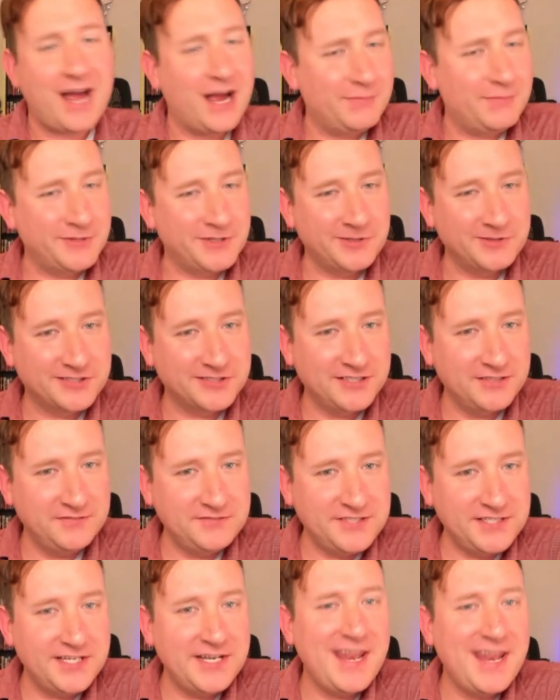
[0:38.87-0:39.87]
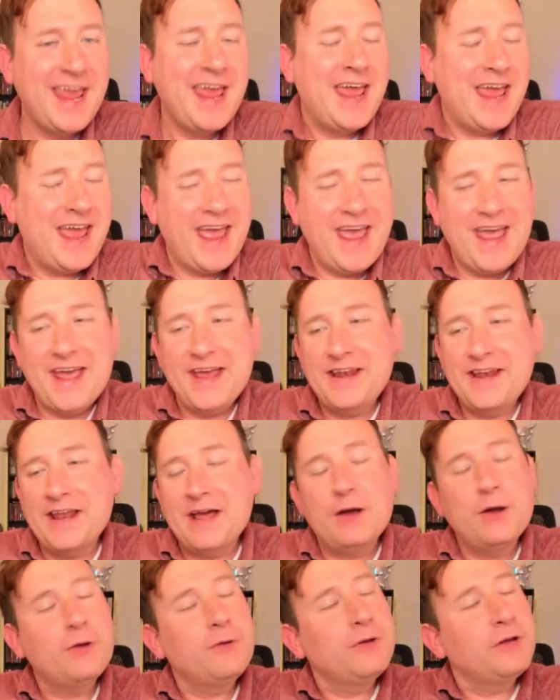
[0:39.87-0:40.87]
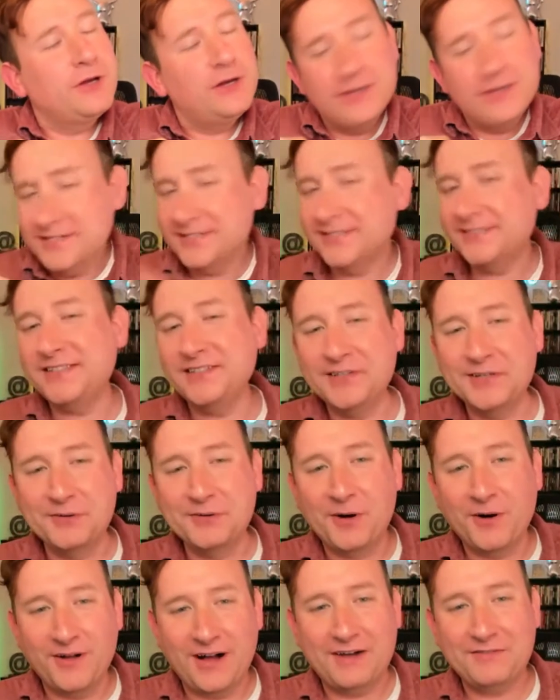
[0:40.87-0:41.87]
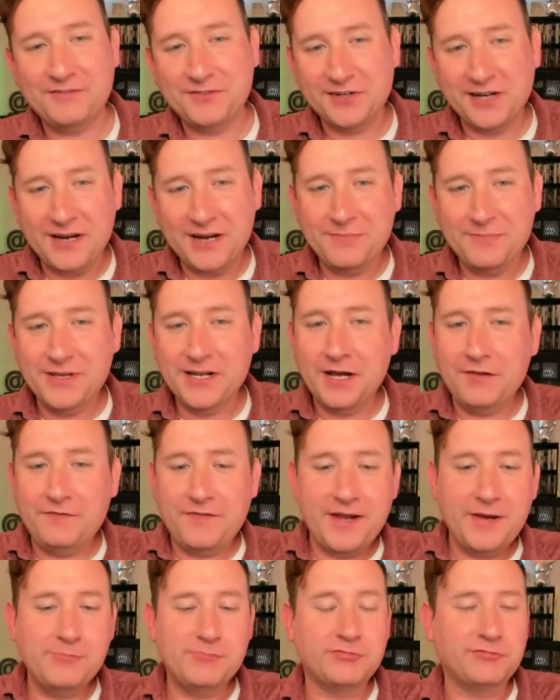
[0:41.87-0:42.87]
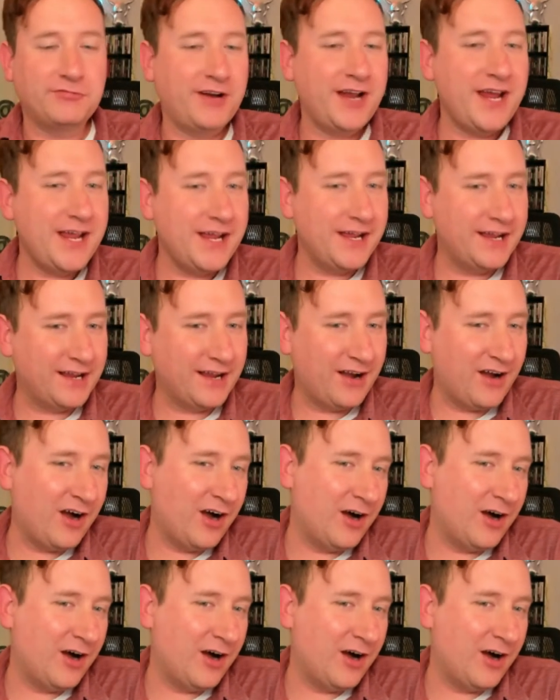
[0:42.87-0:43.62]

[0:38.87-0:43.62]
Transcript: I'm your host, Clifton, and good to see you all after a bit of a break.